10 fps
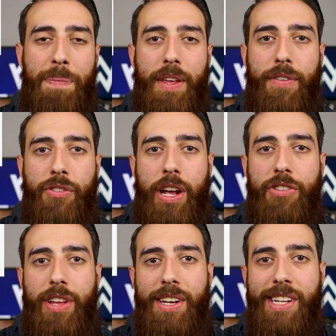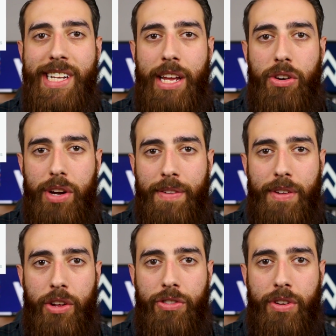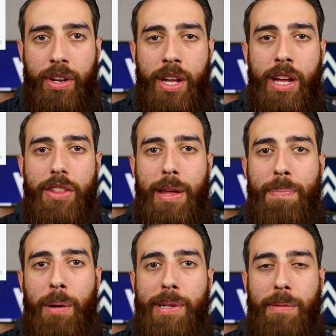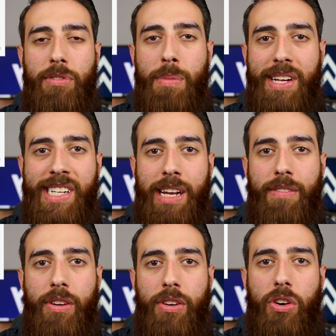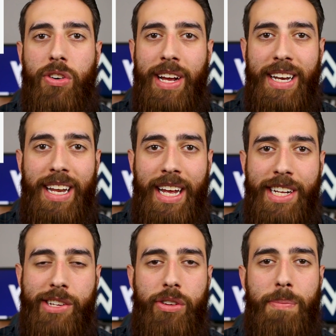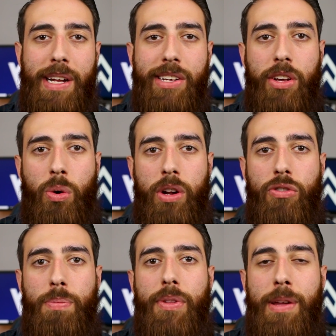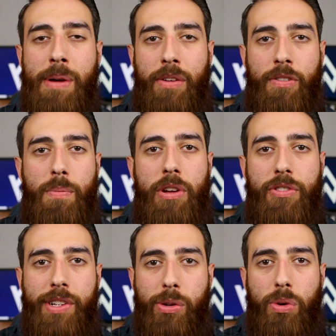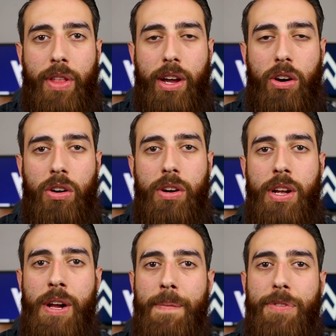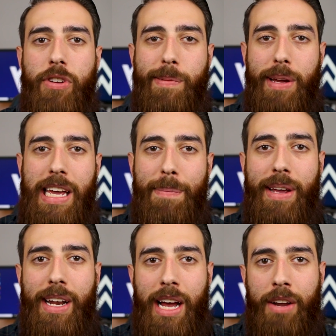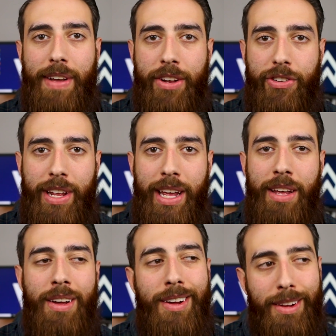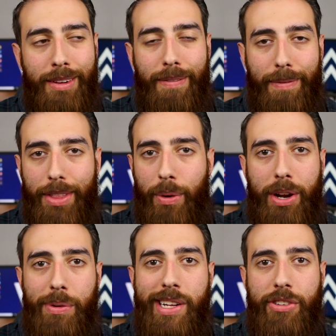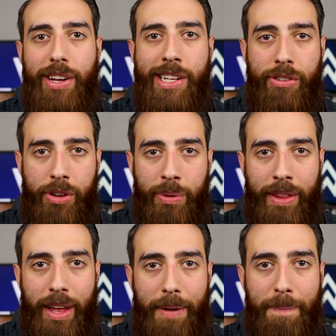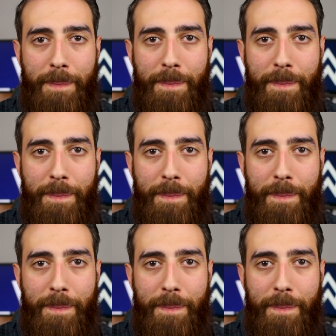If you change that to standard definition, that bumps up to about 7 or 8 days. So you can basically quadruple the amount of information stored on that card just by keeping it out of HD, though I don't suggest you doing that.